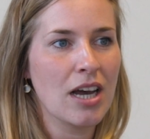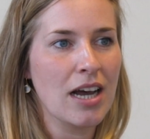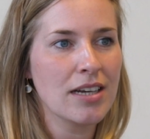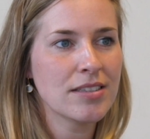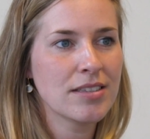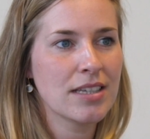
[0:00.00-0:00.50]
your
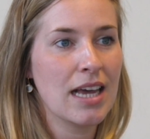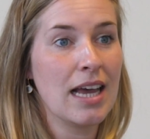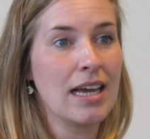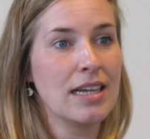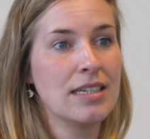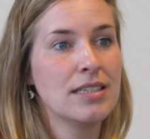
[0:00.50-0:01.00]
task
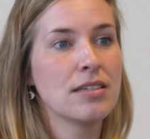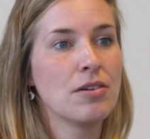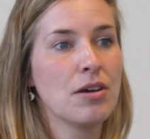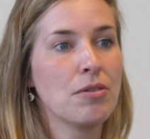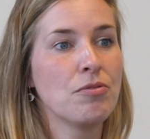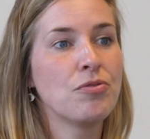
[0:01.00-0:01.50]
and
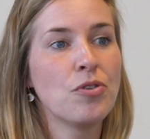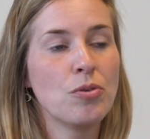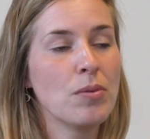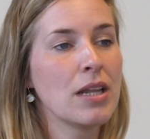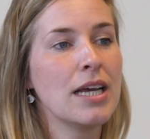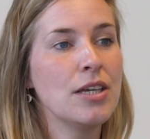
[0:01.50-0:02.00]

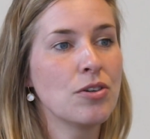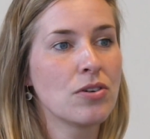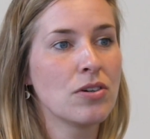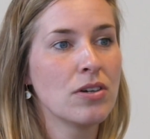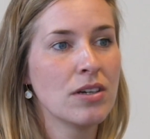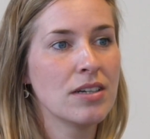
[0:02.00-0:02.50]
formulate
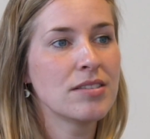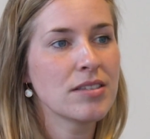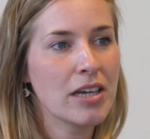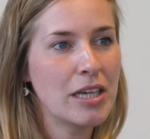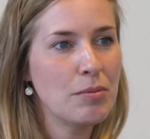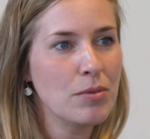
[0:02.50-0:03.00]
your
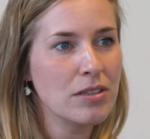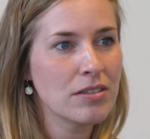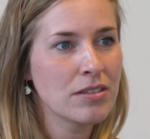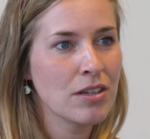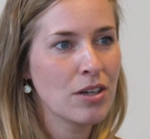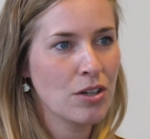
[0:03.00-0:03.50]

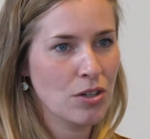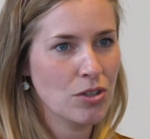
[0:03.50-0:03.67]
assignments